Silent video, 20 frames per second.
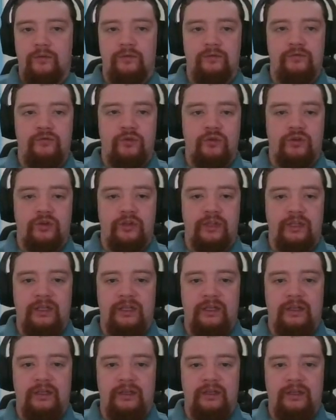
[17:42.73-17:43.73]
rook
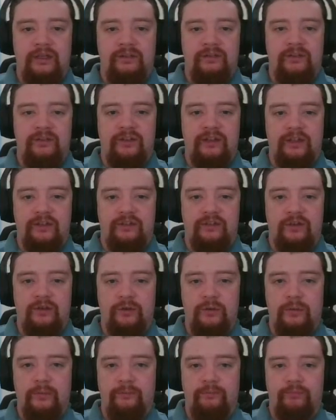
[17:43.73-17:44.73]
e to
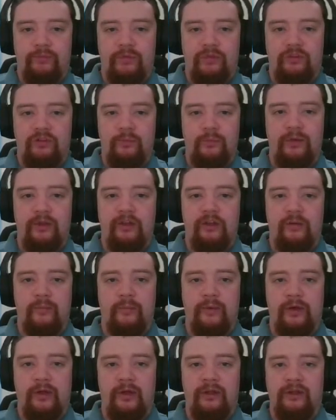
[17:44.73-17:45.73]
d2, doubling
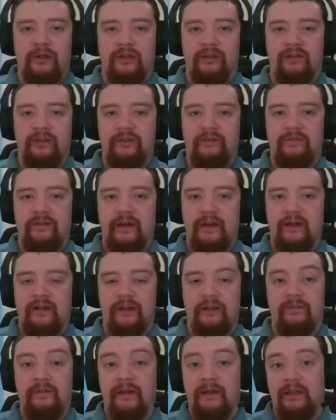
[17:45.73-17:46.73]
up on the d file
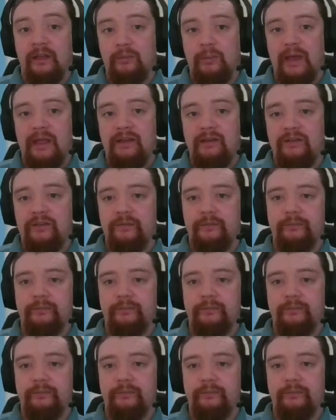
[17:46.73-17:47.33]
and threatening mate,